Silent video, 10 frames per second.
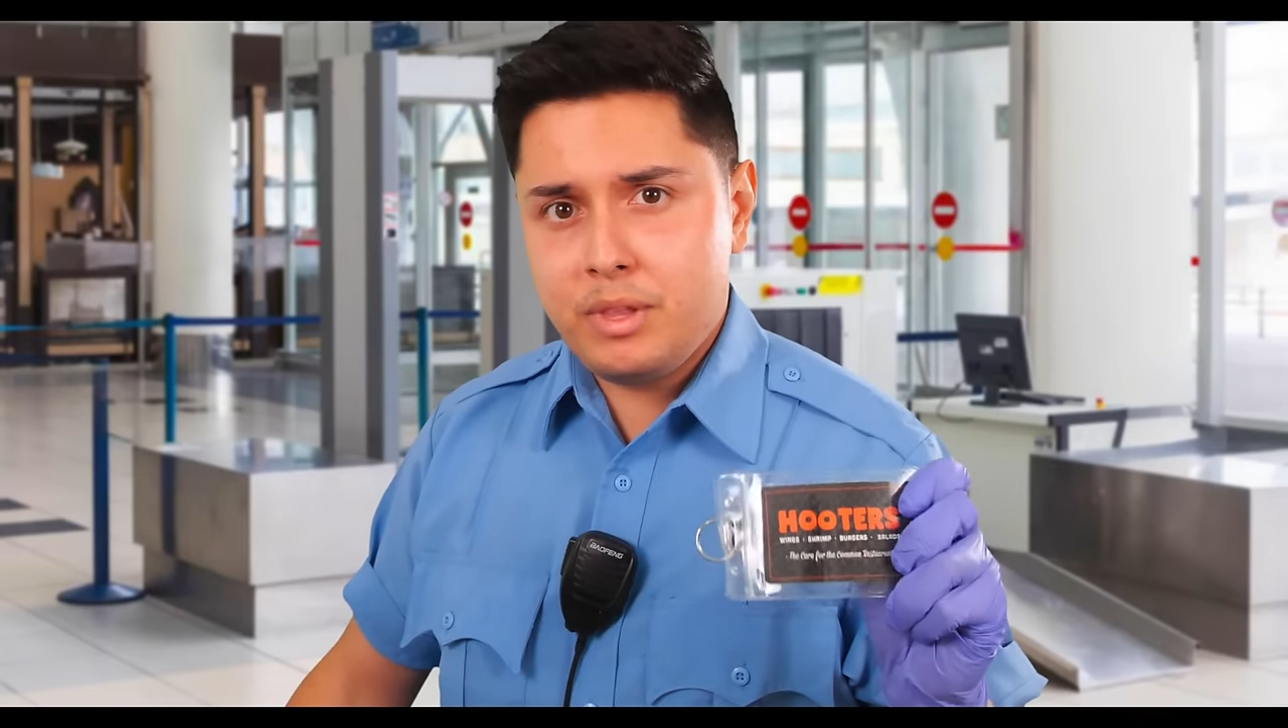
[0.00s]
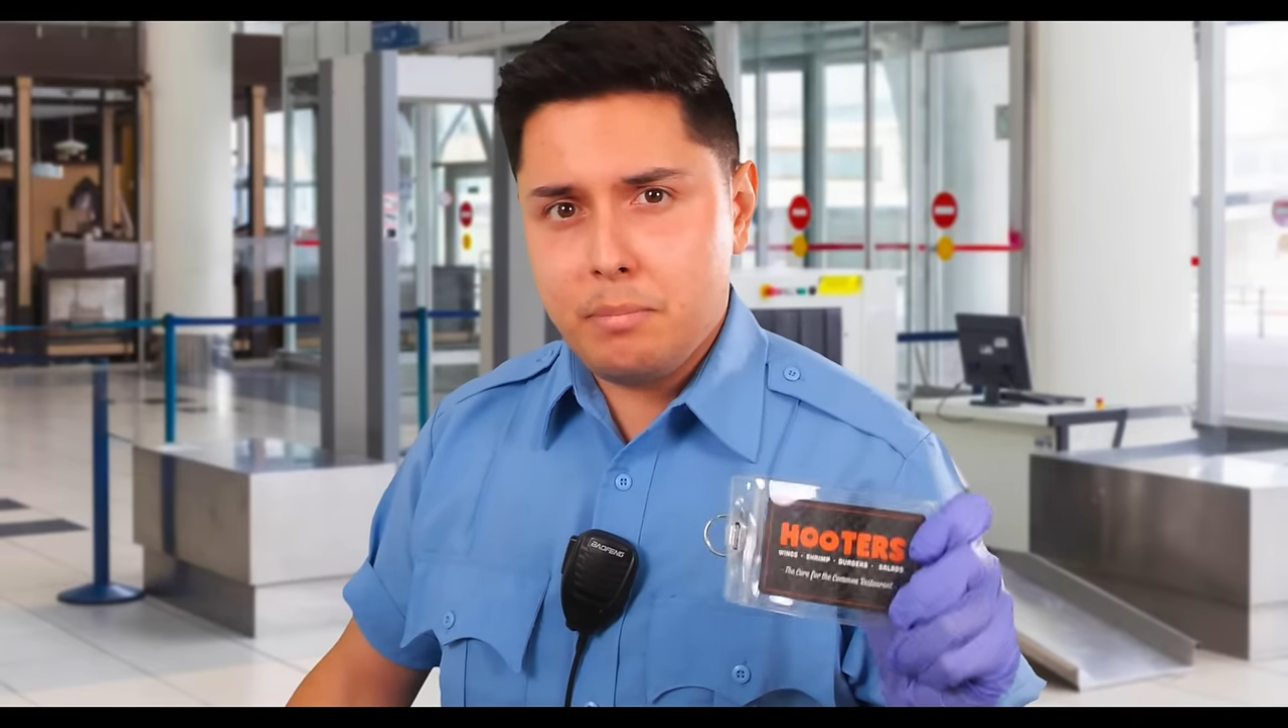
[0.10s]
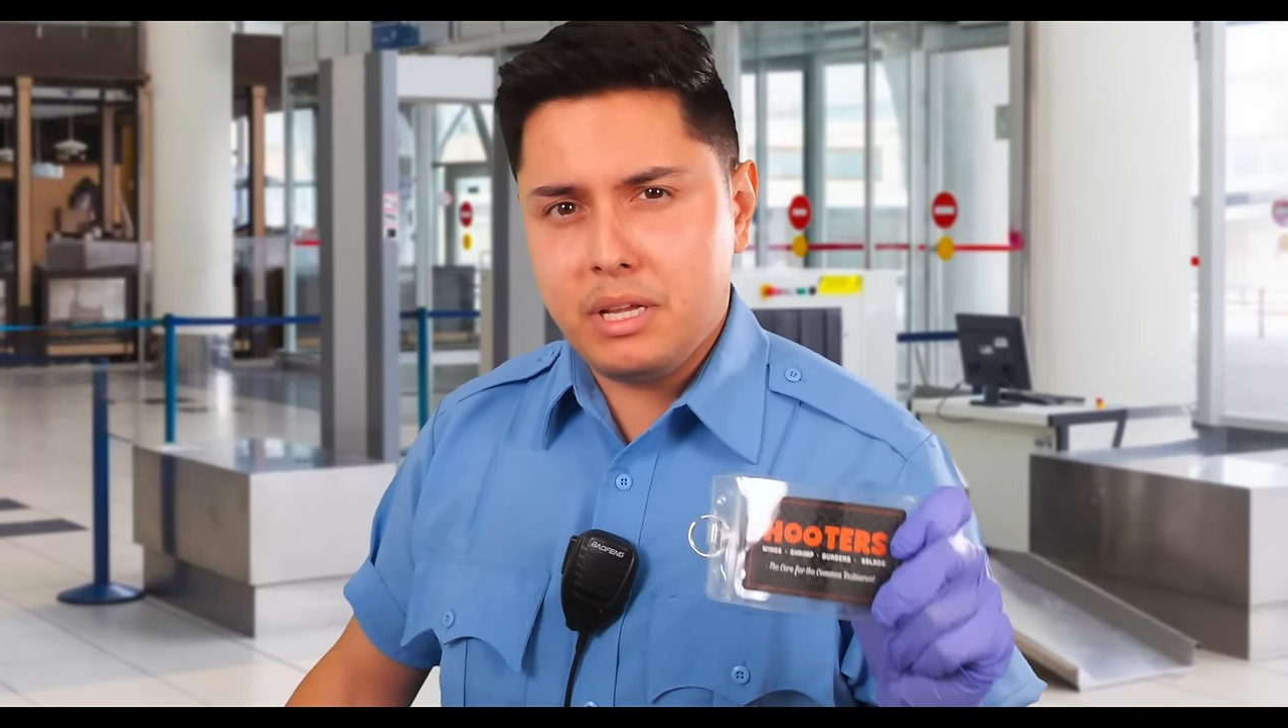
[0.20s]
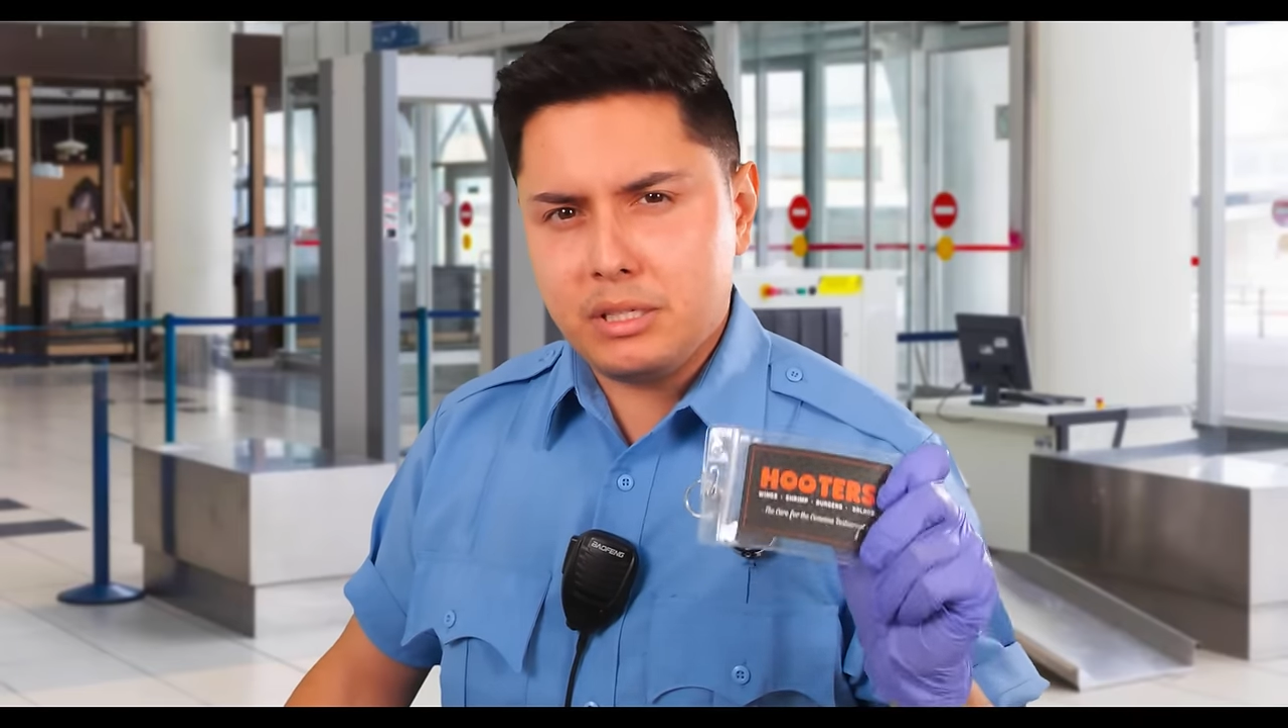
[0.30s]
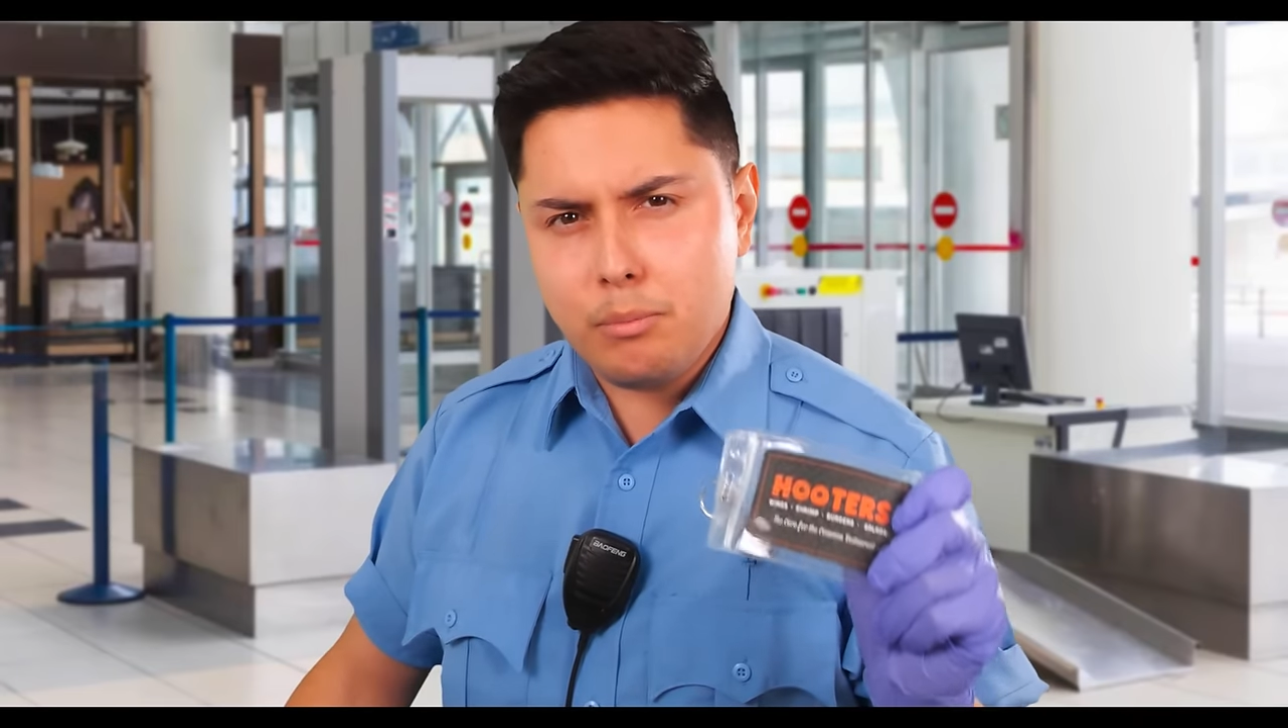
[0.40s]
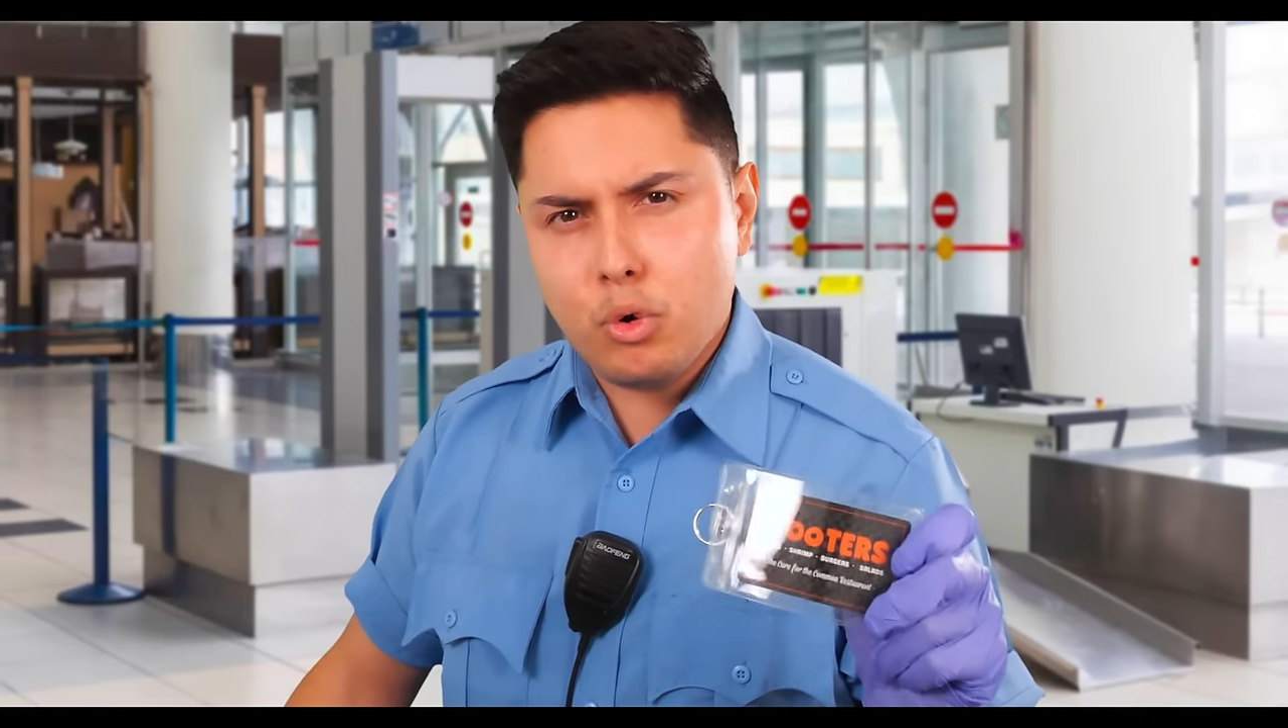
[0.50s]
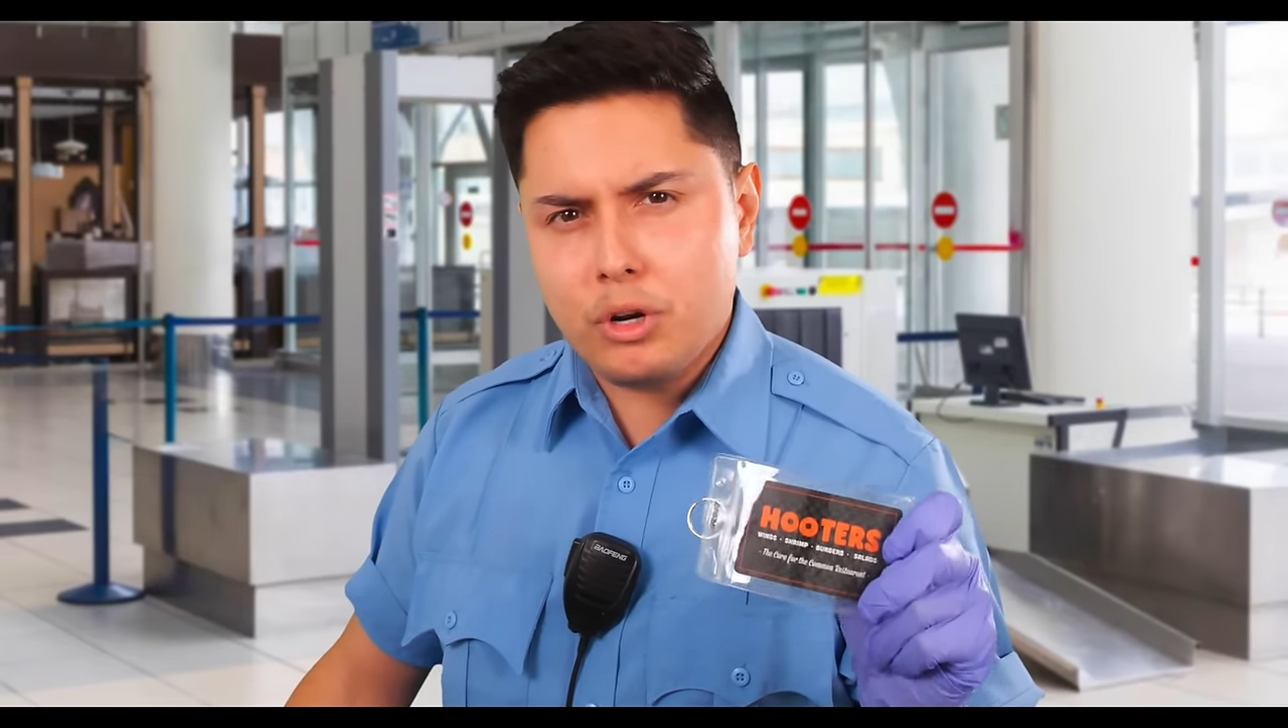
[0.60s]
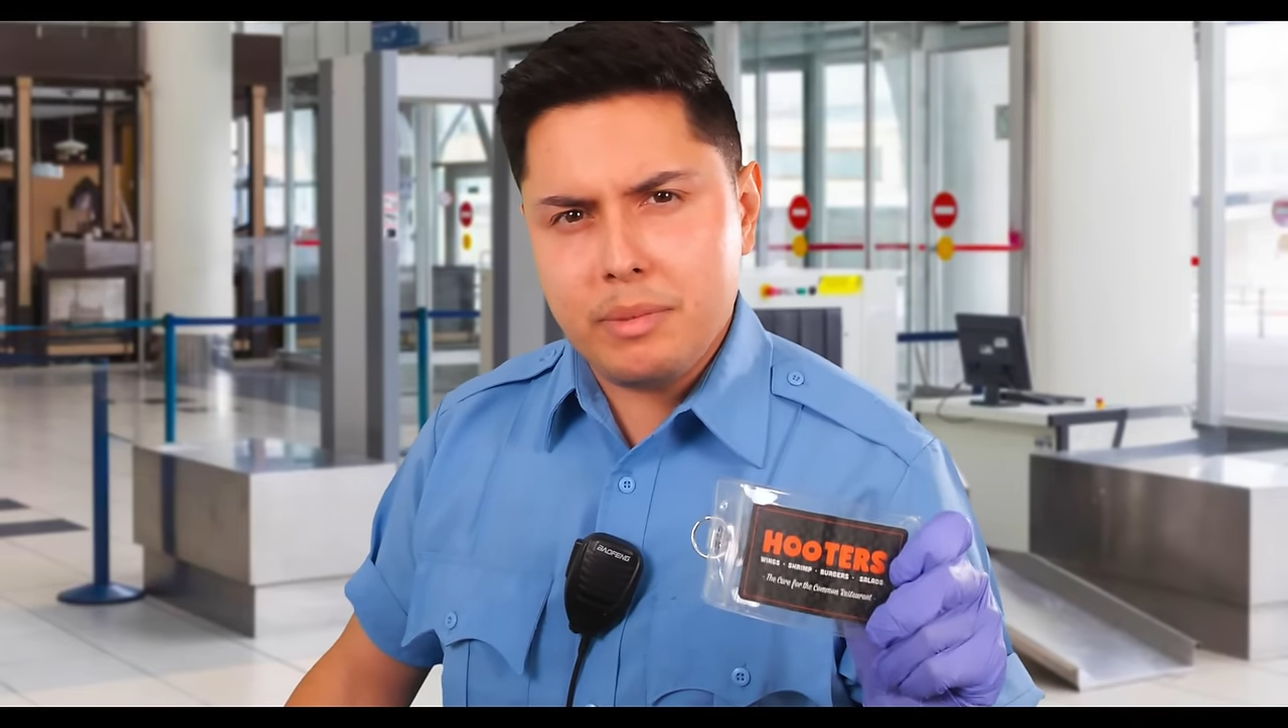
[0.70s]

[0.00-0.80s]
means more to